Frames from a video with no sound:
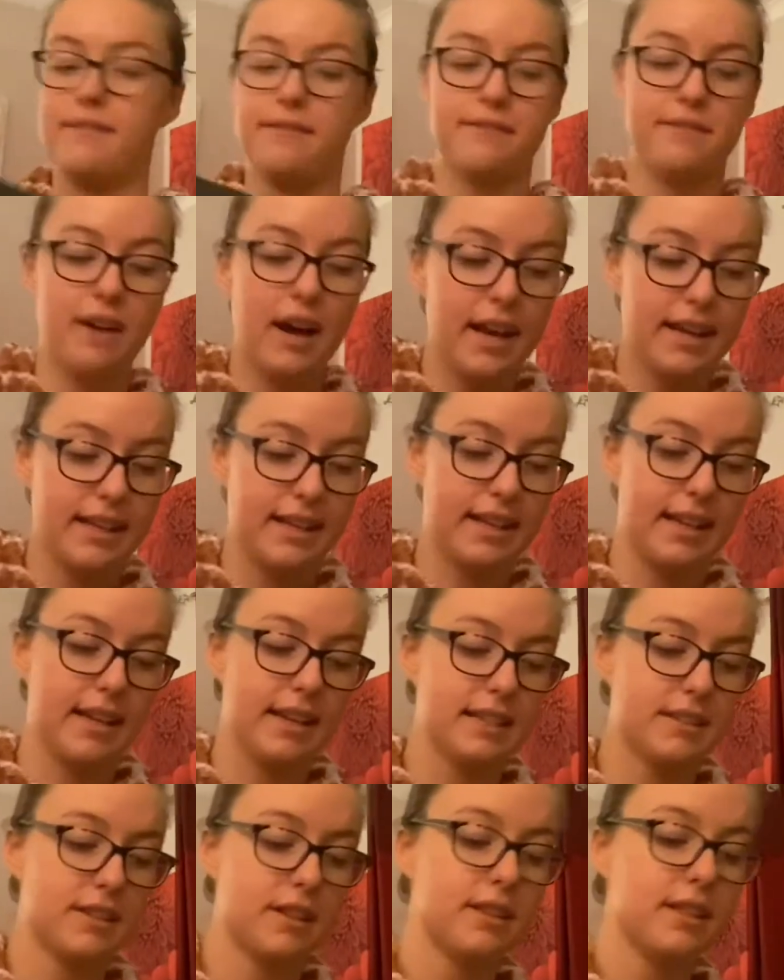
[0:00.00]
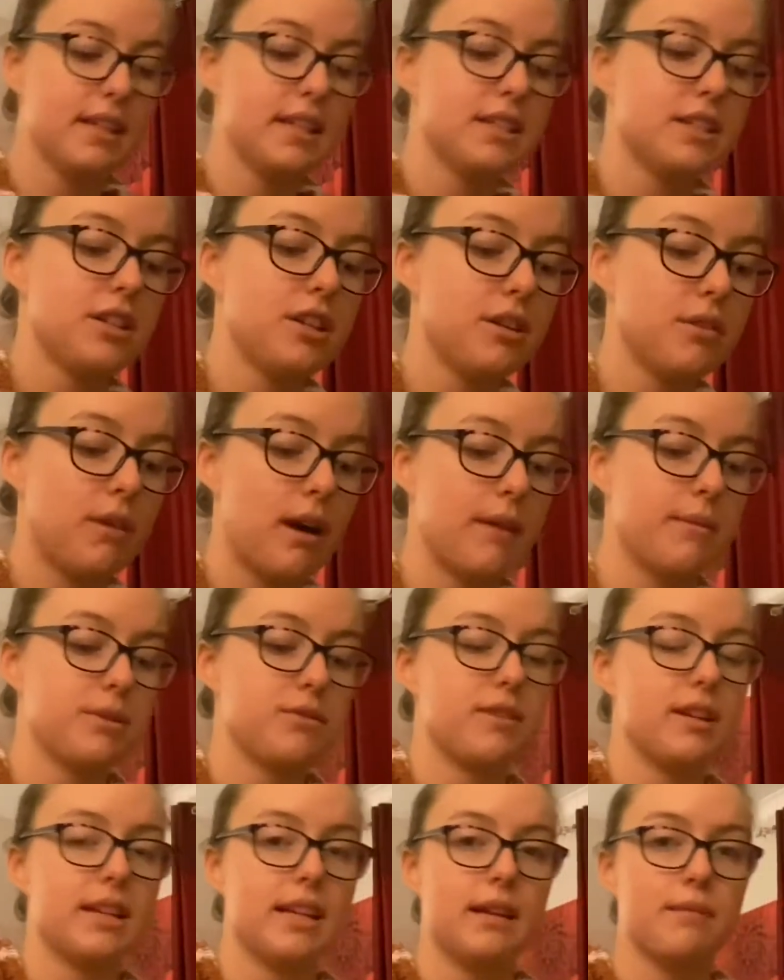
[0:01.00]
finally, so these two I was
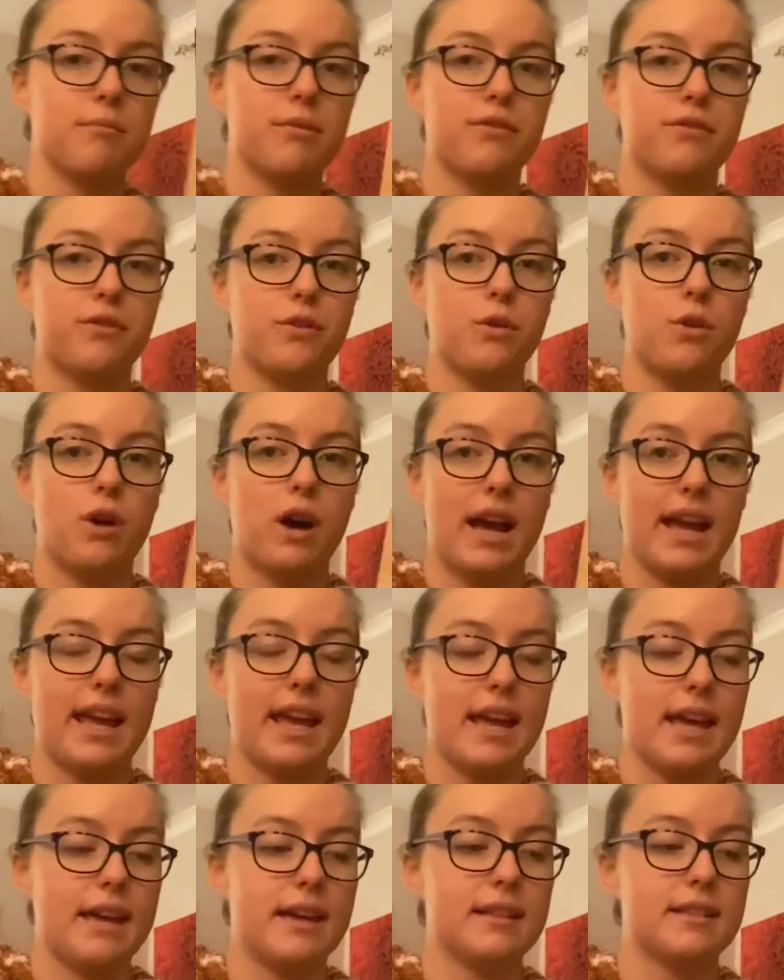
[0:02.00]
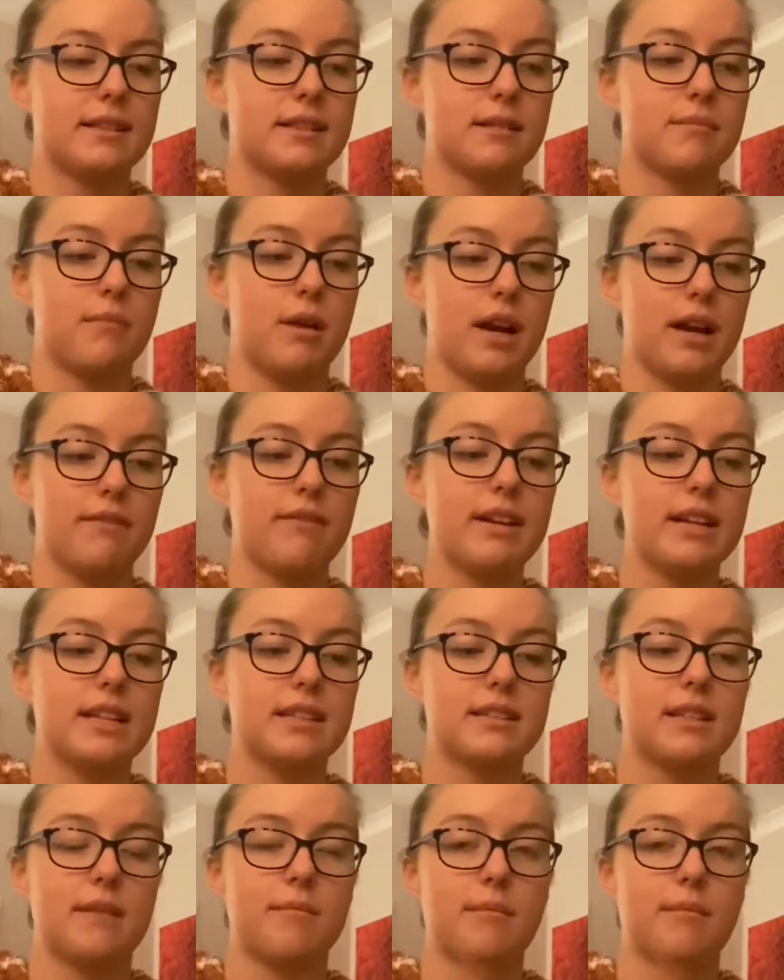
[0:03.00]
reading before I hit my reading slump,